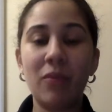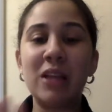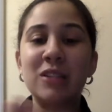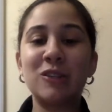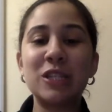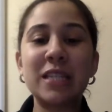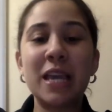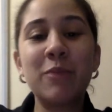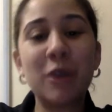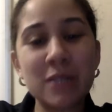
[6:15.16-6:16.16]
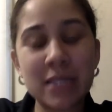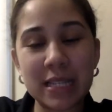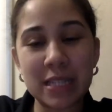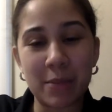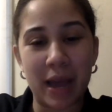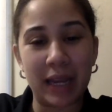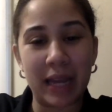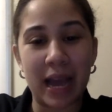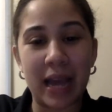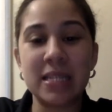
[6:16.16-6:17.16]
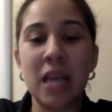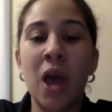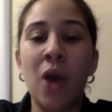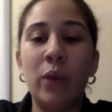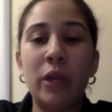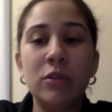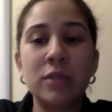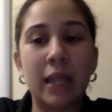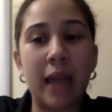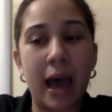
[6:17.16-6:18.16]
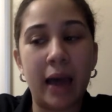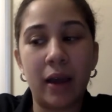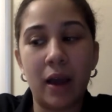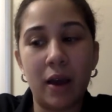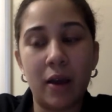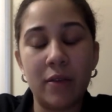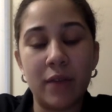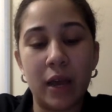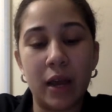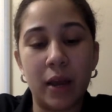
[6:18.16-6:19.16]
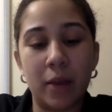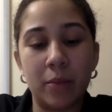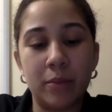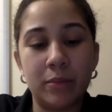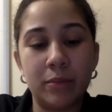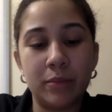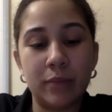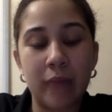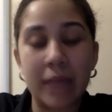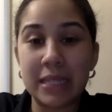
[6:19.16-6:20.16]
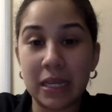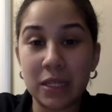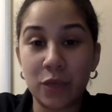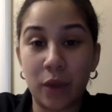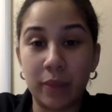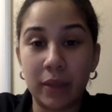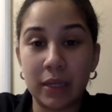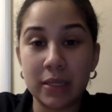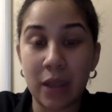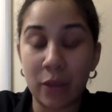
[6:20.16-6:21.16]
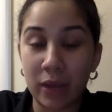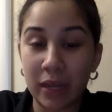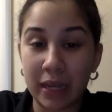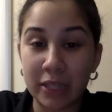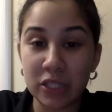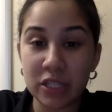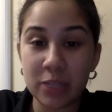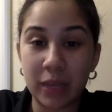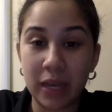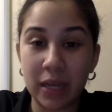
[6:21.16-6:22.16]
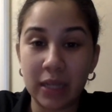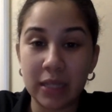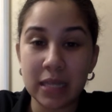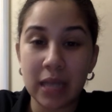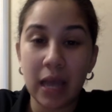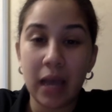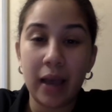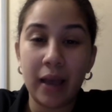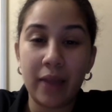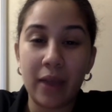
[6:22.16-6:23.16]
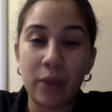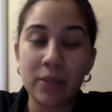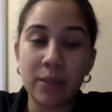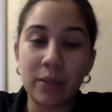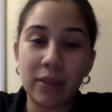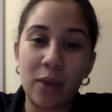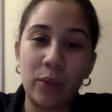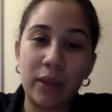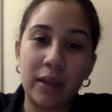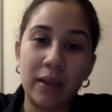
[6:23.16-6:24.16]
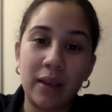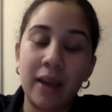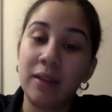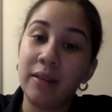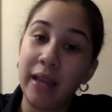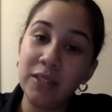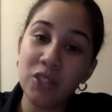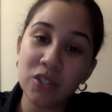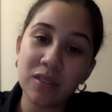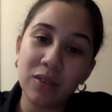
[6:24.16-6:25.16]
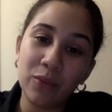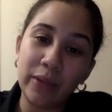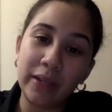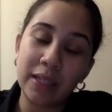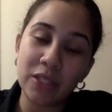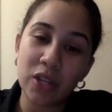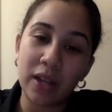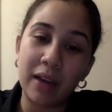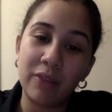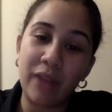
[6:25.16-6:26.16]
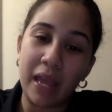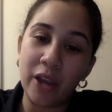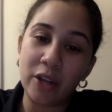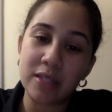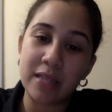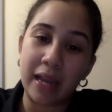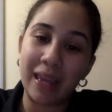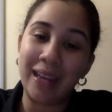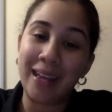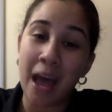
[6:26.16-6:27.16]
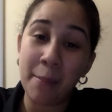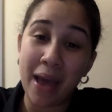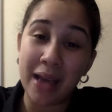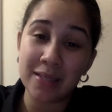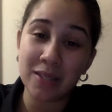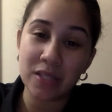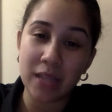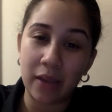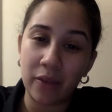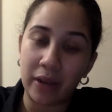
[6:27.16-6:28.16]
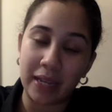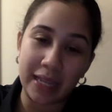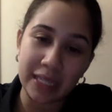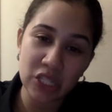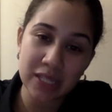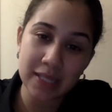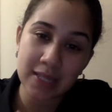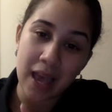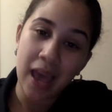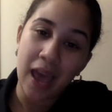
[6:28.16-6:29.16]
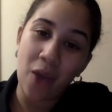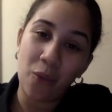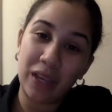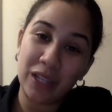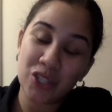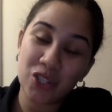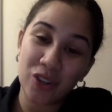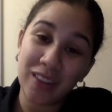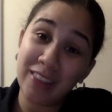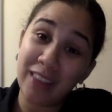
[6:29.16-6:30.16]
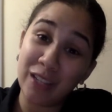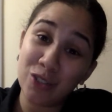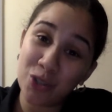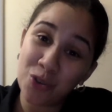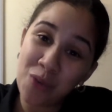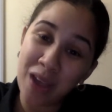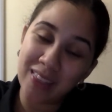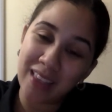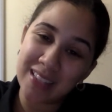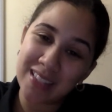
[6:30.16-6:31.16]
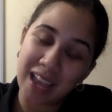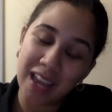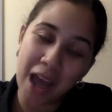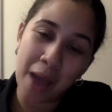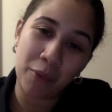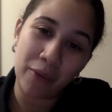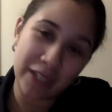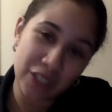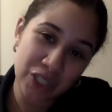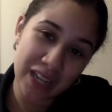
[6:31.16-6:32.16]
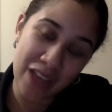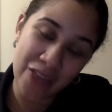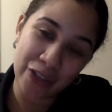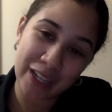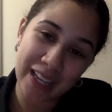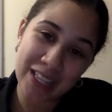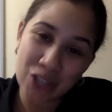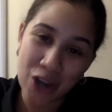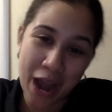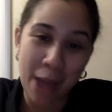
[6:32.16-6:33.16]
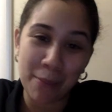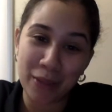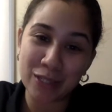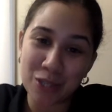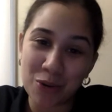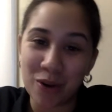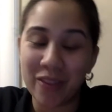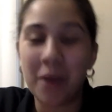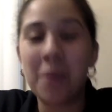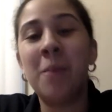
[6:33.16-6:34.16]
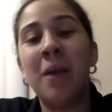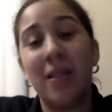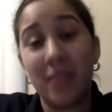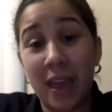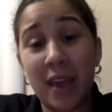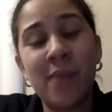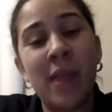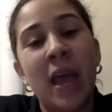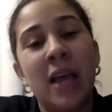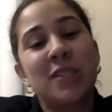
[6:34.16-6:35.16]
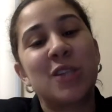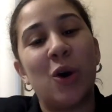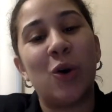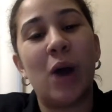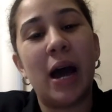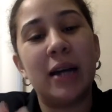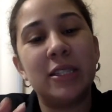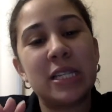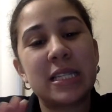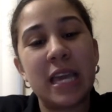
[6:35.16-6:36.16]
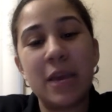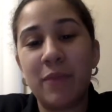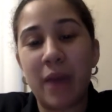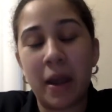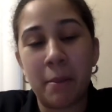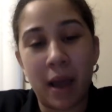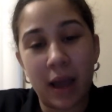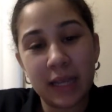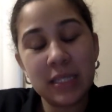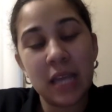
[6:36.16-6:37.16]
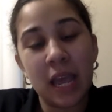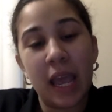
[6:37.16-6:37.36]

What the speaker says: So just keep those things in mind, guys. We use a lot of ideas from the state regulations because that was something that we kind of niched. We niche a lot of daycares that cannot pass their state regulations, and we ensure that they do and they stay in operation and their kids are happy, and so are they. So just keep that in mind.